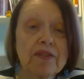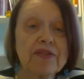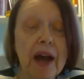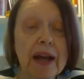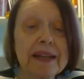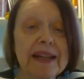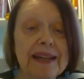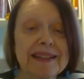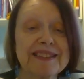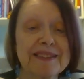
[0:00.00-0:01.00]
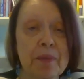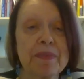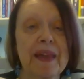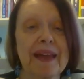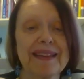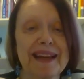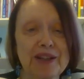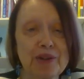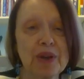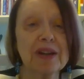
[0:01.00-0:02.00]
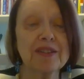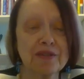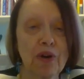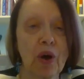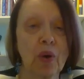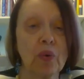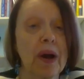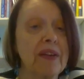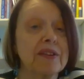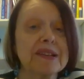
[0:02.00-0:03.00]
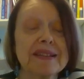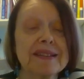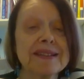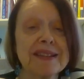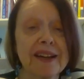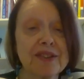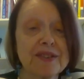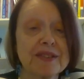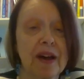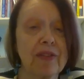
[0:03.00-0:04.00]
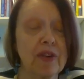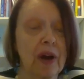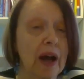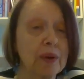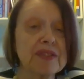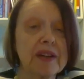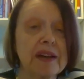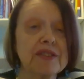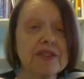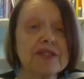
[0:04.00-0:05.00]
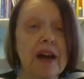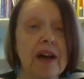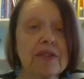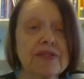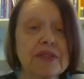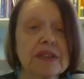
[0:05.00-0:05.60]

Finding something that you can grow, whether it's inside yourself or outside yourself,